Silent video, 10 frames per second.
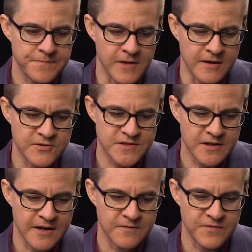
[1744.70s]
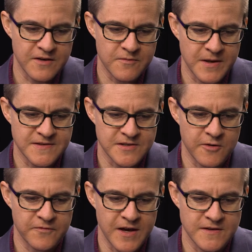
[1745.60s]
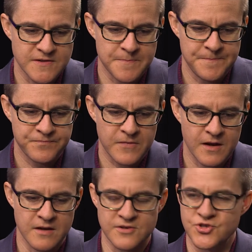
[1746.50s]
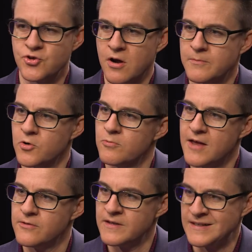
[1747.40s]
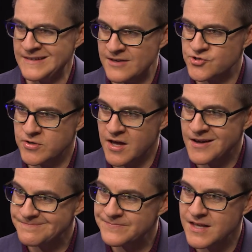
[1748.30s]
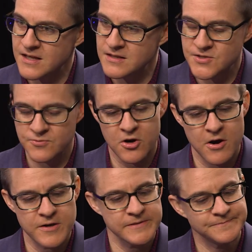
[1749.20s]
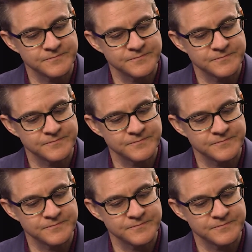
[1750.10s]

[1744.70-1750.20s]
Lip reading: I used to kind of think of myself as an astronomer rather than an astronaut in this regard.